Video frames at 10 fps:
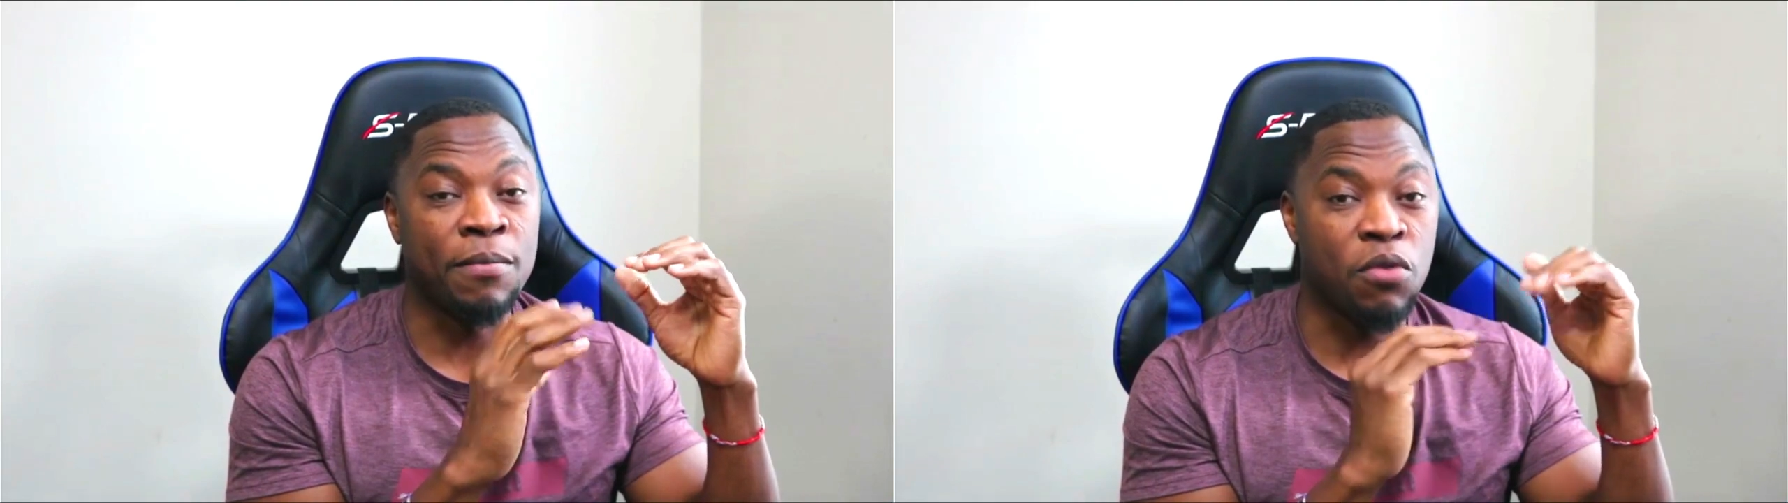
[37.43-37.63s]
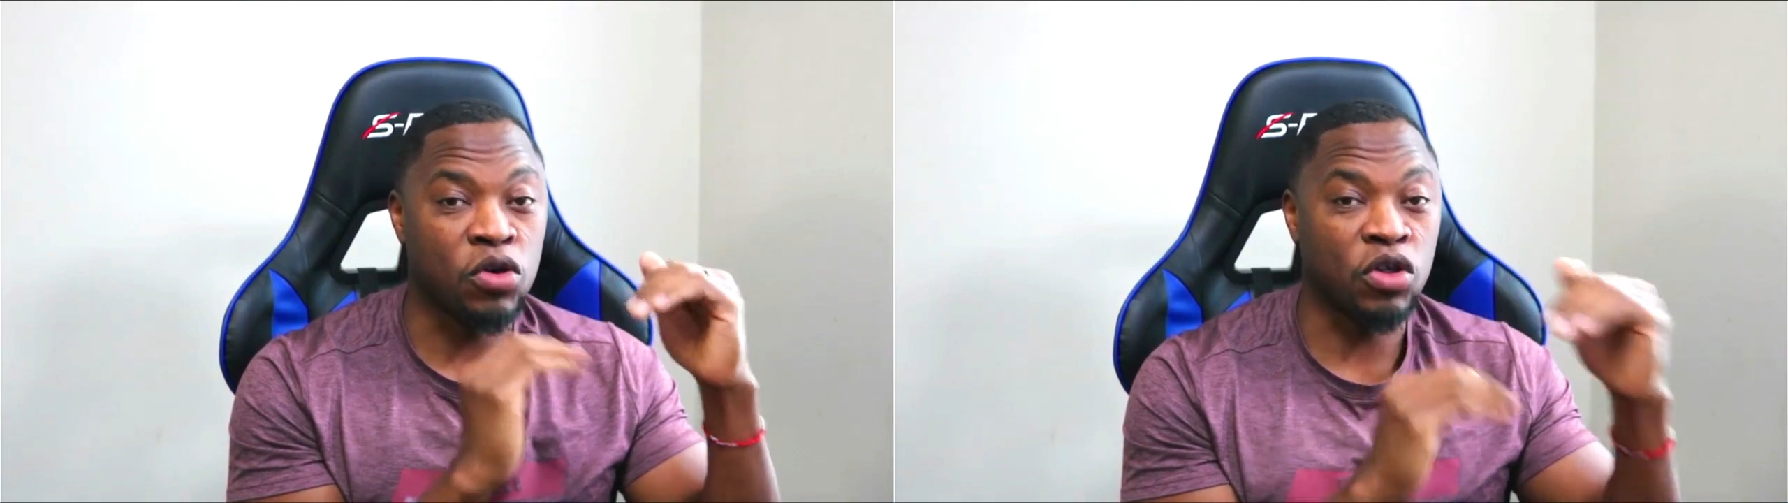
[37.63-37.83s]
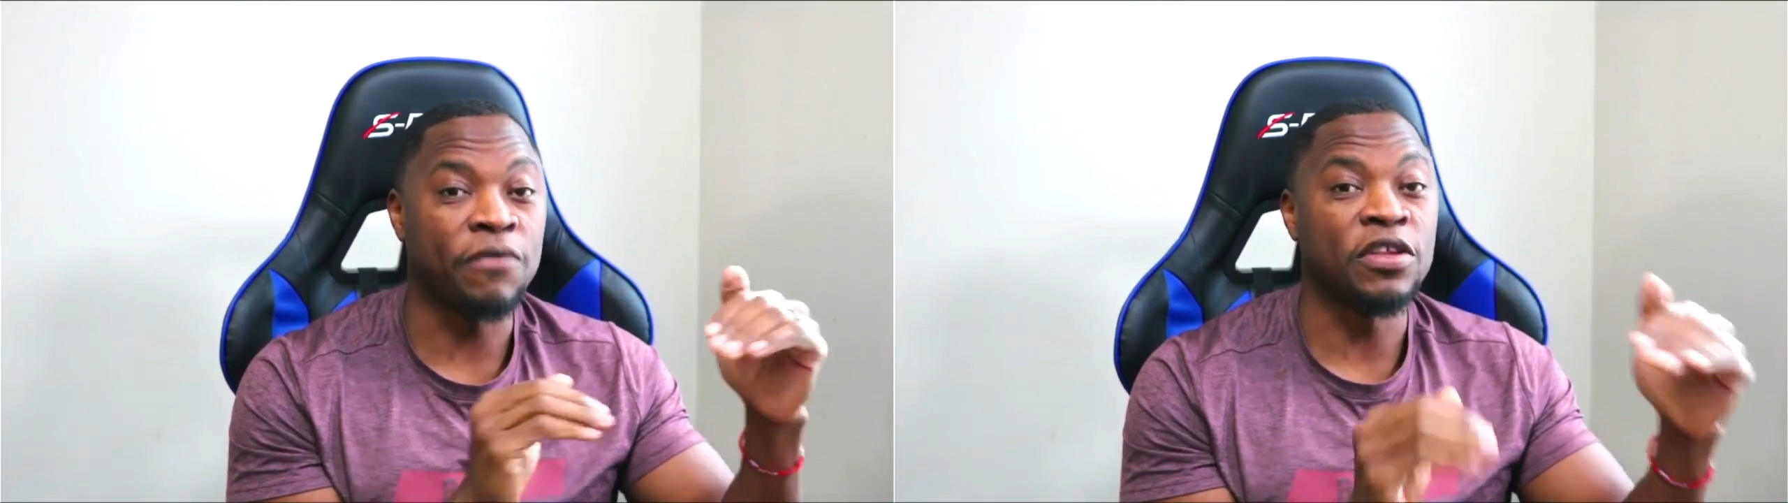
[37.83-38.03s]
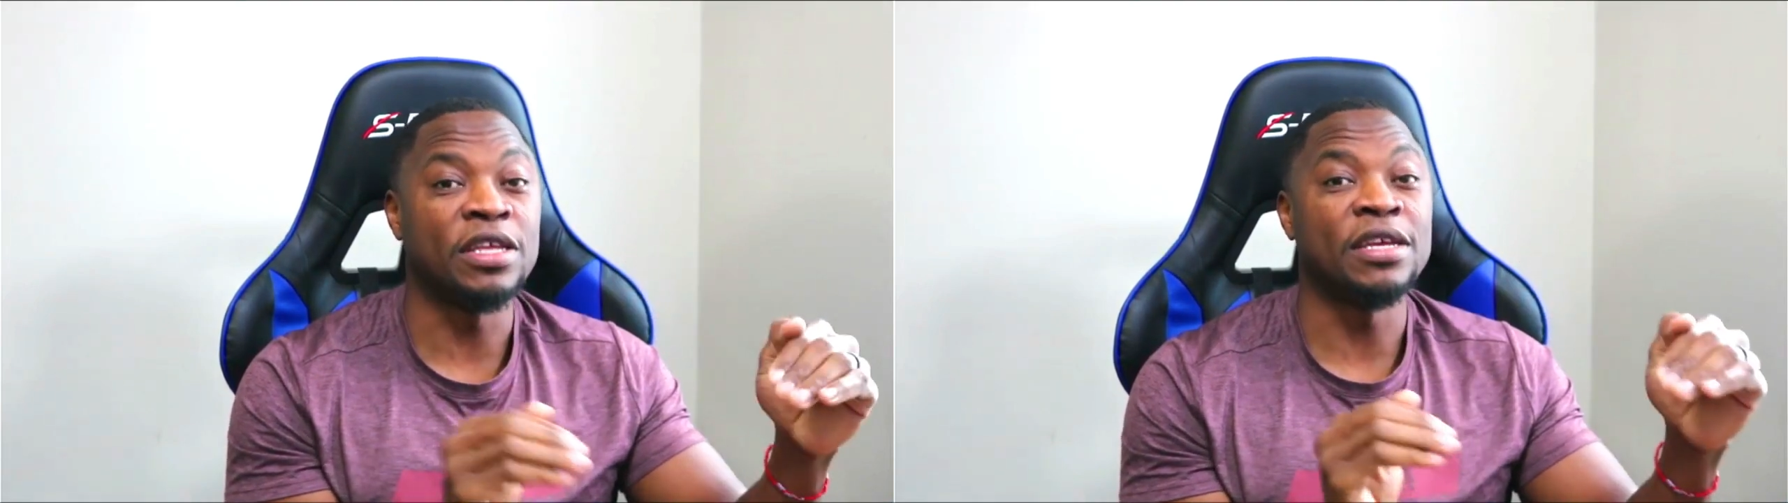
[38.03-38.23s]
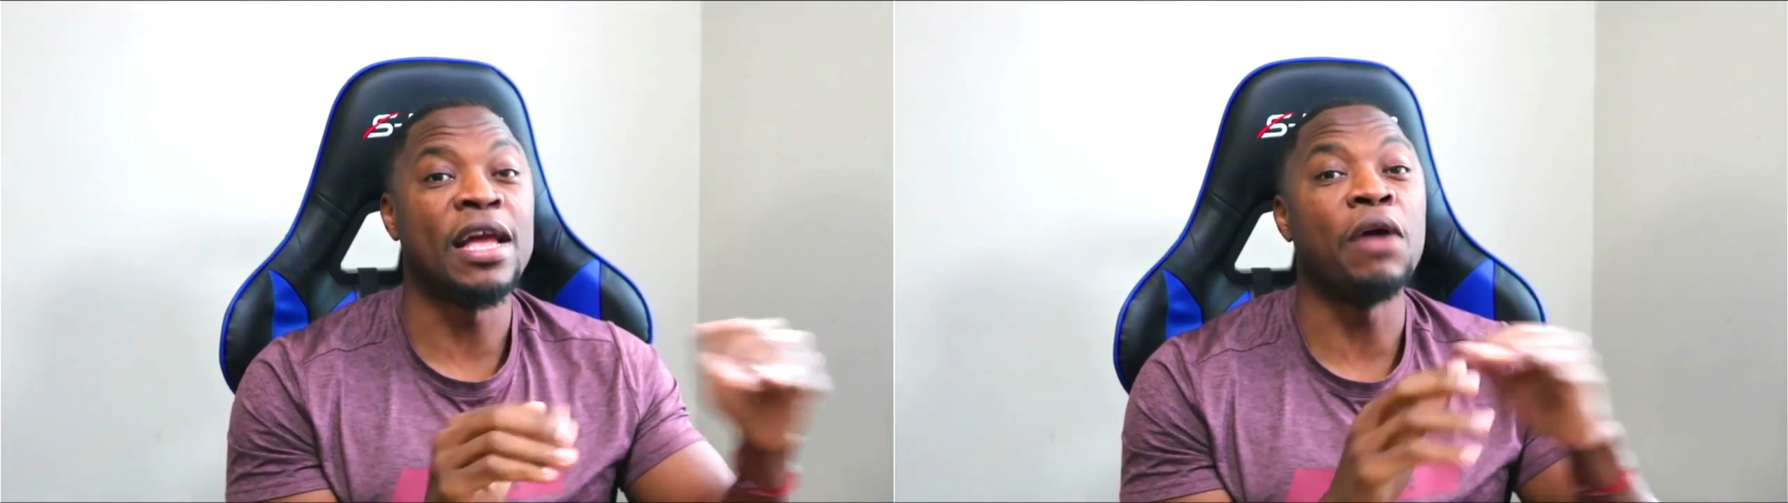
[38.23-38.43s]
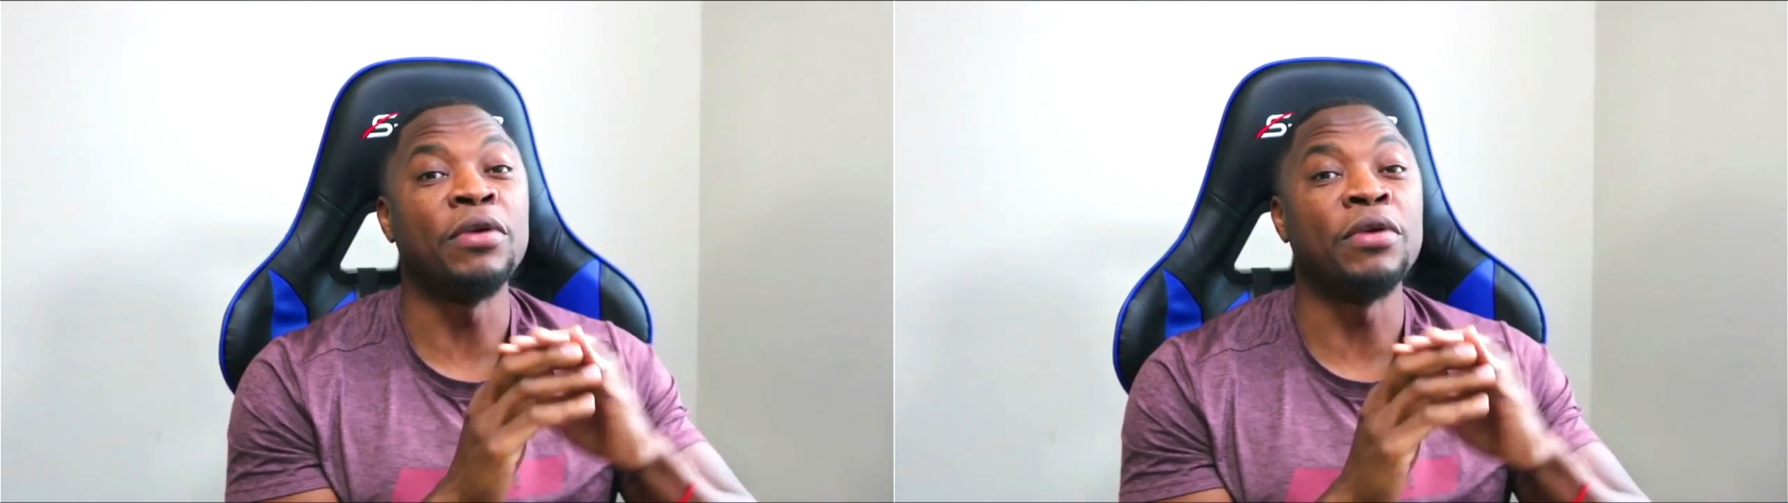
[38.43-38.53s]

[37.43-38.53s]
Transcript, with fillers: most often than not,